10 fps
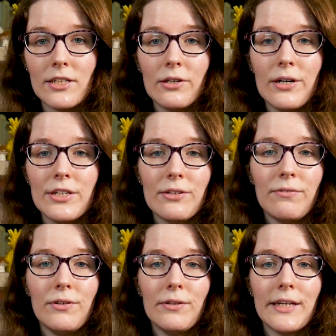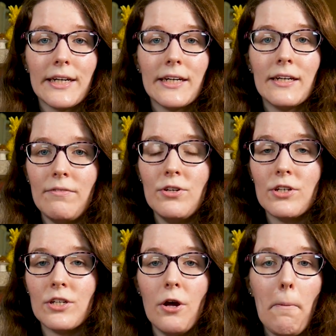So also, if you like, if you
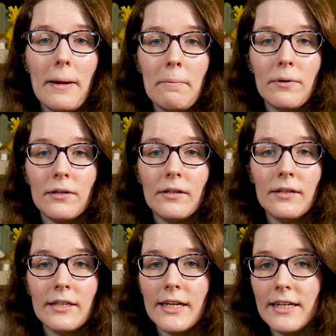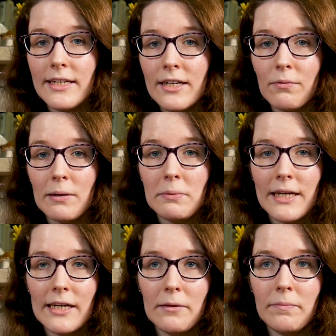just know people that need a
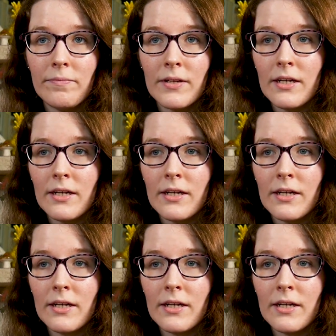webcam,